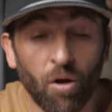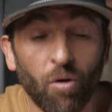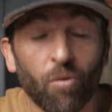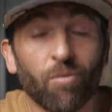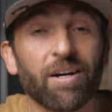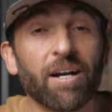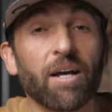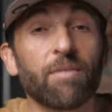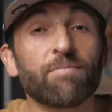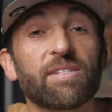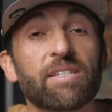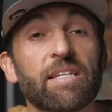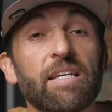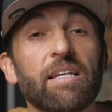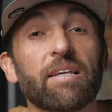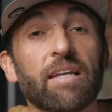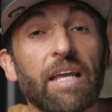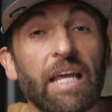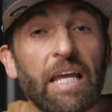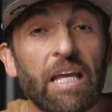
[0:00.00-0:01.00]
when I'm
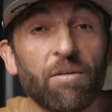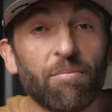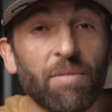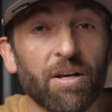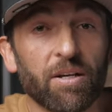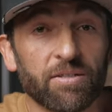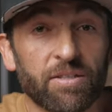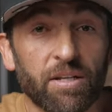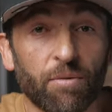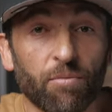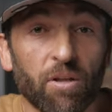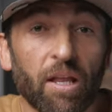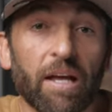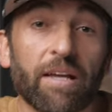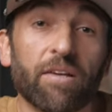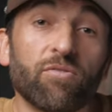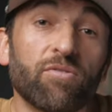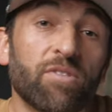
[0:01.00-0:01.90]
seeing emails that were like,